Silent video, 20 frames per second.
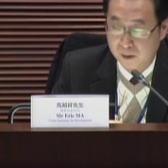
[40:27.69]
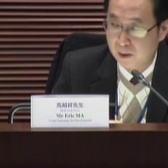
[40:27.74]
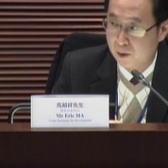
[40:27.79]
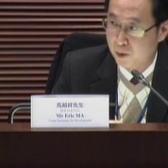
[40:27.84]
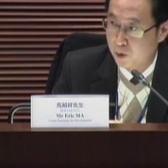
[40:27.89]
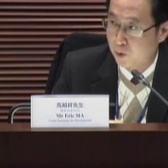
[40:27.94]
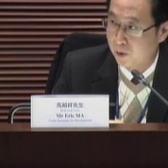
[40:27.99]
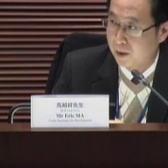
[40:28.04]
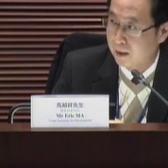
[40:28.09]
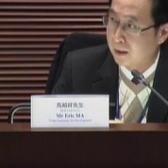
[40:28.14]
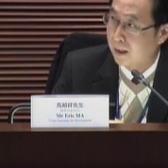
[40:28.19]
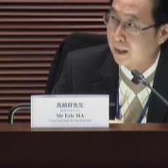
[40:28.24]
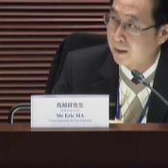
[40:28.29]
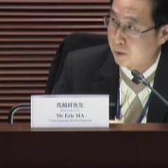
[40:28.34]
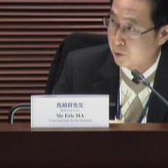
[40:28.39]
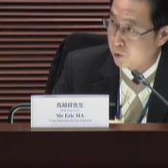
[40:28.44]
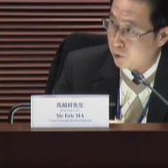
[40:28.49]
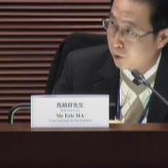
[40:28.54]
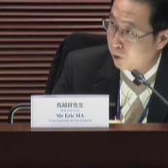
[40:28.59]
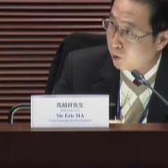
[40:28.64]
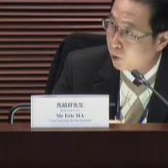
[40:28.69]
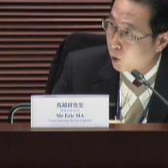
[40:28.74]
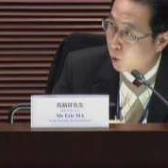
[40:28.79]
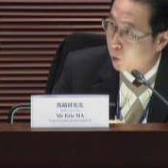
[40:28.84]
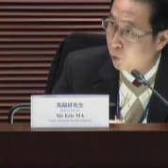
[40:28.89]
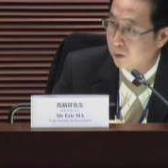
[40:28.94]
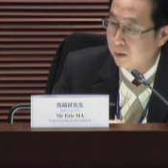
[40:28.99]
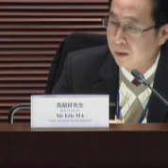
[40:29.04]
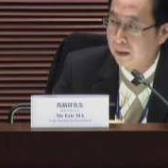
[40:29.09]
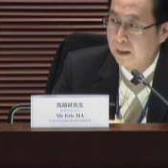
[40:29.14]
Yes, uh, the site
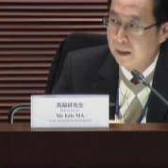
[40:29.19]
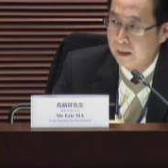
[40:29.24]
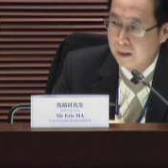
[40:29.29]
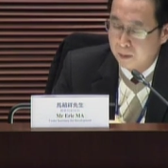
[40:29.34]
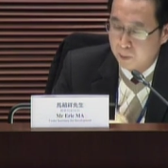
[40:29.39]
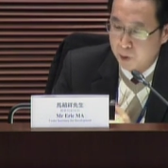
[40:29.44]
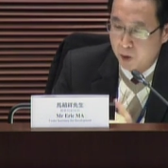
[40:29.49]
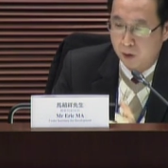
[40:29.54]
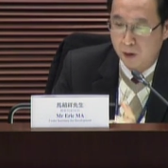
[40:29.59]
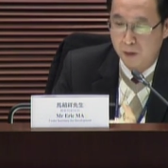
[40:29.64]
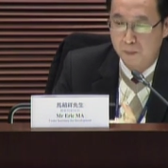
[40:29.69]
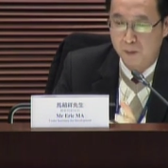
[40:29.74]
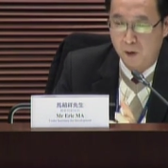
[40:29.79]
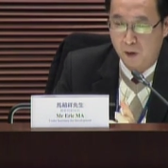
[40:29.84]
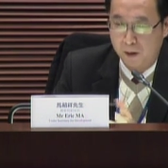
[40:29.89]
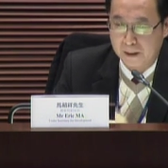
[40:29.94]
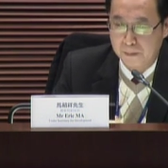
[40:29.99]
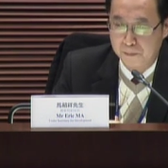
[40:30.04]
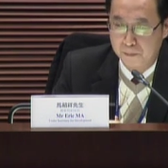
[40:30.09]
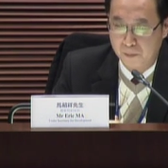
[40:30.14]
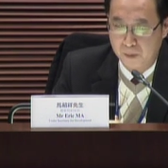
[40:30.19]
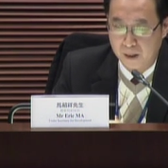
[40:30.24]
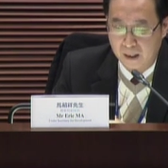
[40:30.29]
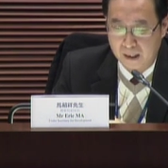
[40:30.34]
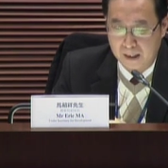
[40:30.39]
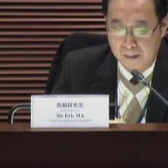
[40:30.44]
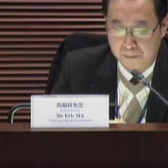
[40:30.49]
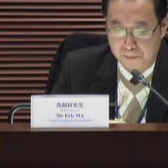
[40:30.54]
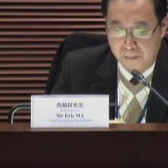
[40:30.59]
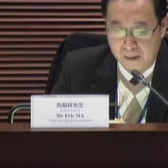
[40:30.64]
coverage might have been
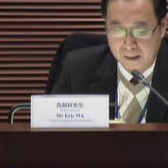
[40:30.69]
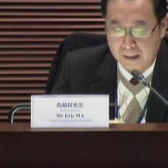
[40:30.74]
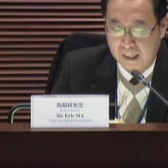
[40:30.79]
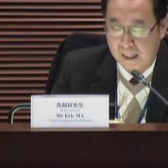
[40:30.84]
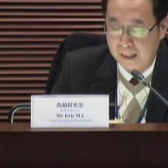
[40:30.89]
exhausted.